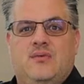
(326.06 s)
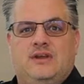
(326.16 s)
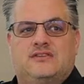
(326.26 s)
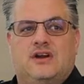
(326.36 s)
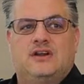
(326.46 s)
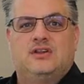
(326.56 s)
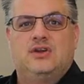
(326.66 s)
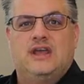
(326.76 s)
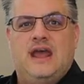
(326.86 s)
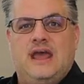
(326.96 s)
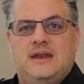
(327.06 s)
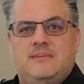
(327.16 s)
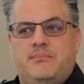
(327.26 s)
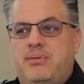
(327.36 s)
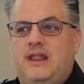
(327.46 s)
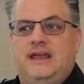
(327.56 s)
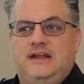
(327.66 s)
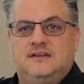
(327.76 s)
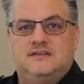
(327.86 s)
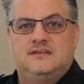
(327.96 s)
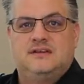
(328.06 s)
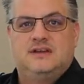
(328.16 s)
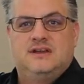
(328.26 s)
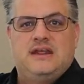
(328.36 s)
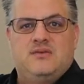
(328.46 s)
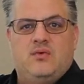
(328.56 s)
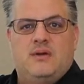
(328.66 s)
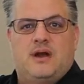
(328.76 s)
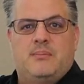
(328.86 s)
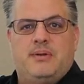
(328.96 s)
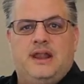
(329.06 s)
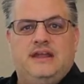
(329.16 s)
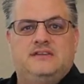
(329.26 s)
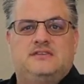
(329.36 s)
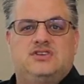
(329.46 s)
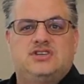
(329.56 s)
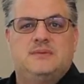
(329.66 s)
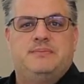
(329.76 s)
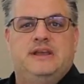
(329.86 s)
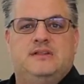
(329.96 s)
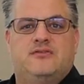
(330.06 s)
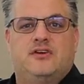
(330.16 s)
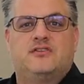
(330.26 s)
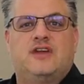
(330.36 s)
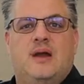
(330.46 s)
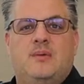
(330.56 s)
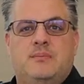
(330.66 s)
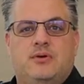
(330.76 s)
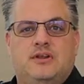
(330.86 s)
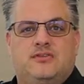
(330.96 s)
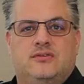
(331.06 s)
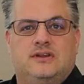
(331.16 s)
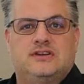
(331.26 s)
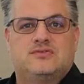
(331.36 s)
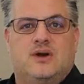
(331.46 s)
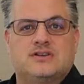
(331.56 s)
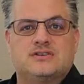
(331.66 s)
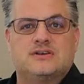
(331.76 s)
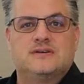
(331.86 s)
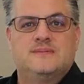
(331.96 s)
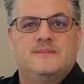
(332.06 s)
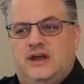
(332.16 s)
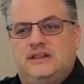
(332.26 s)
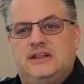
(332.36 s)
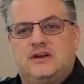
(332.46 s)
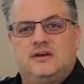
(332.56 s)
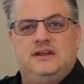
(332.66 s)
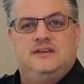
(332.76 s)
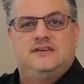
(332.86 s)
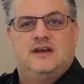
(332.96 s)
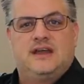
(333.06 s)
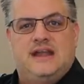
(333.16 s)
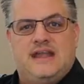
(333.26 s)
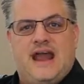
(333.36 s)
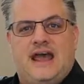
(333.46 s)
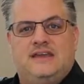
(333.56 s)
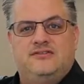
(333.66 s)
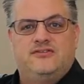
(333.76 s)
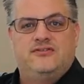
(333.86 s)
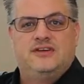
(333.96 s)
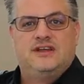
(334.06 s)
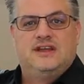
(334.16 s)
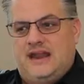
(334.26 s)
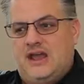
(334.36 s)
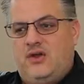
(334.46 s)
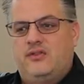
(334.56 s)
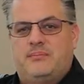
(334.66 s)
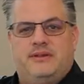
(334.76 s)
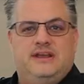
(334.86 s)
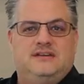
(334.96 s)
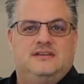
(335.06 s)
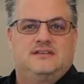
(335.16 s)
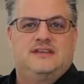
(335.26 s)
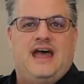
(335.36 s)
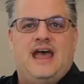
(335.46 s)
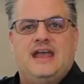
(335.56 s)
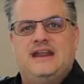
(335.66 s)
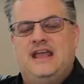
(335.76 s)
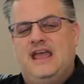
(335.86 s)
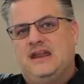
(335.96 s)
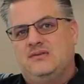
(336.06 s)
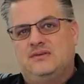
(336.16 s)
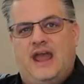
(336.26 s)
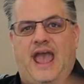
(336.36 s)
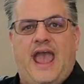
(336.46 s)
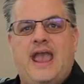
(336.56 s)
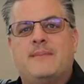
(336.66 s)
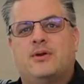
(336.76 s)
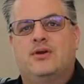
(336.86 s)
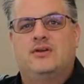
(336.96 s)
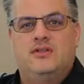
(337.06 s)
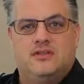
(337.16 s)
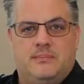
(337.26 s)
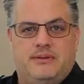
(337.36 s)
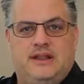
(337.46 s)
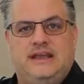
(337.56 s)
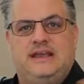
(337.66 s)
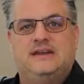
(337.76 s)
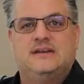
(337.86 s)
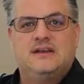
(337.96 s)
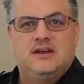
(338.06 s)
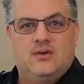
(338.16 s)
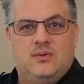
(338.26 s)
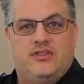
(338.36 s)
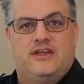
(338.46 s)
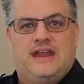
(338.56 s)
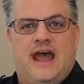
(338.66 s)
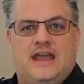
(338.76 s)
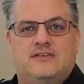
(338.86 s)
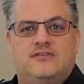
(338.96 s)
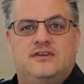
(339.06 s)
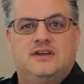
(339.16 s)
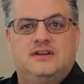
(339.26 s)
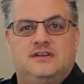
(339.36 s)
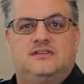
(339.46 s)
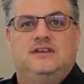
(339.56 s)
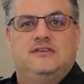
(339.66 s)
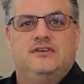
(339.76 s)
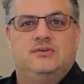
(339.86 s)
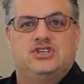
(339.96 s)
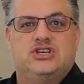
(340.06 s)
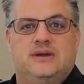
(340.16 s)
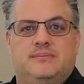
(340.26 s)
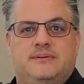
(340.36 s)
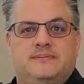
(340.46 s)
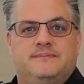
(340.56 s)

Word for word: when we started looking at plates, I didn't want our plates chipping the first time we put it through the dishwasher. So I literally took a knife and held the plate to the side and hammered the plate with a knife to see if it would chip.